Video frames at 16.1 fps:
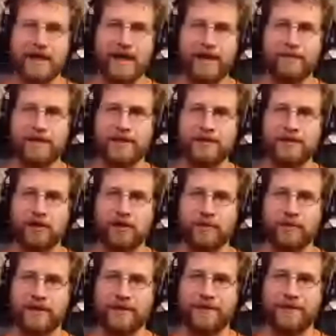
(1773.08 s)
I'm gonna go
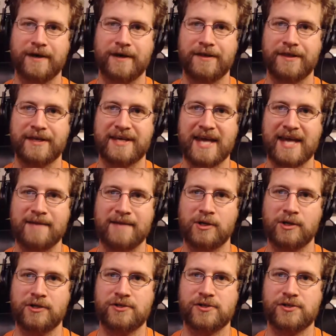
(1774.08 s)
with The
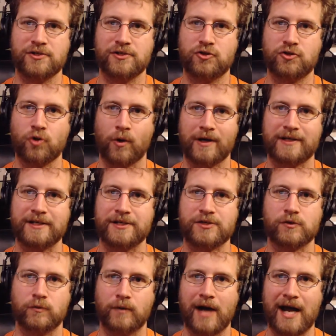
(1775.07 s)
Gamers,
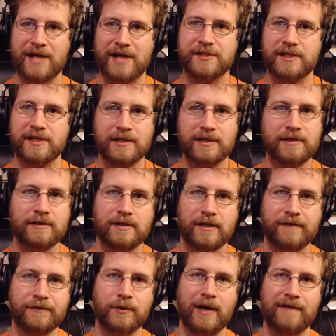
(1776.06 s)
Darkness Rising.
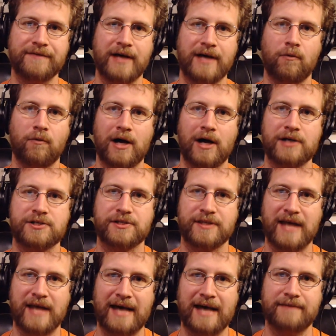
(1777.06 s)
If you have not watched
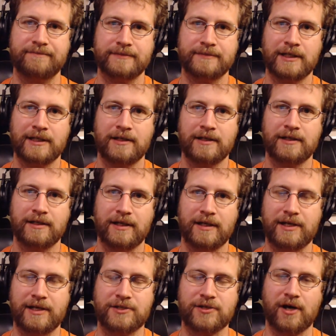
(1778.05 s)
that,
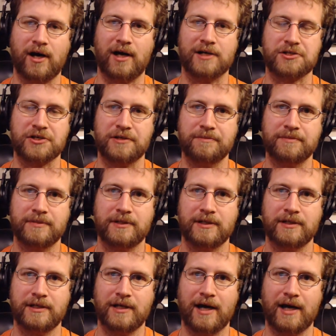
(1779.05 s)
it is awesome.
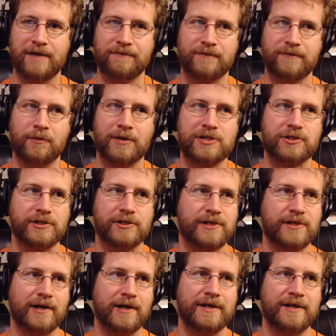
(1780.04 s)
I originally
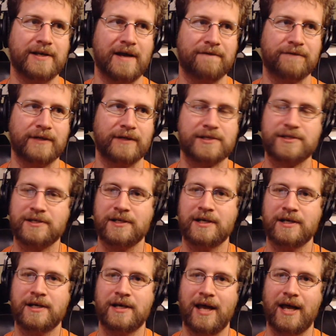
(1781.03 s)
saw it on Netflix,
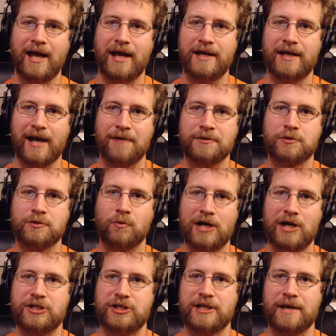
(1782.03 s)
and I was
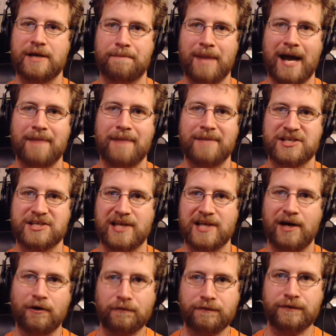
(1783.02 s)
watching it by
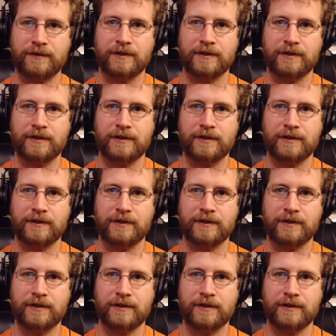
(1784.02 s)
myself